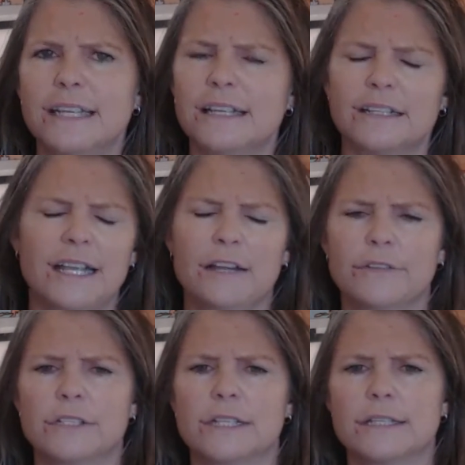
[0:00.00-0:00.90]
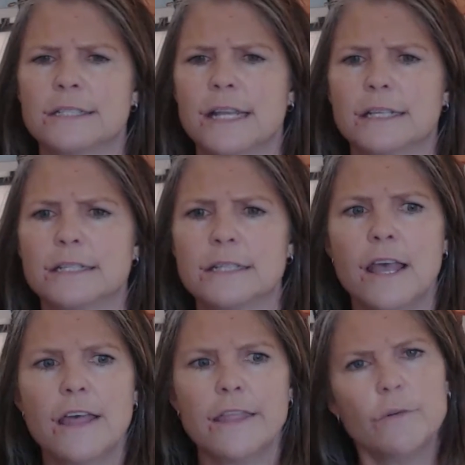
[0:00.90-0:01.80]
Textus Receptus
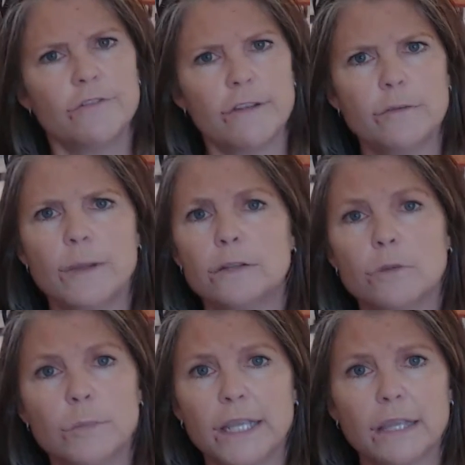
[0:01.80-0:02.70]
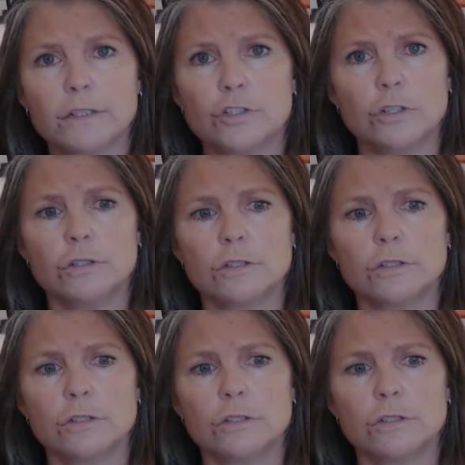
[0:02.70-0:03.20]
agrees with the vast majority of the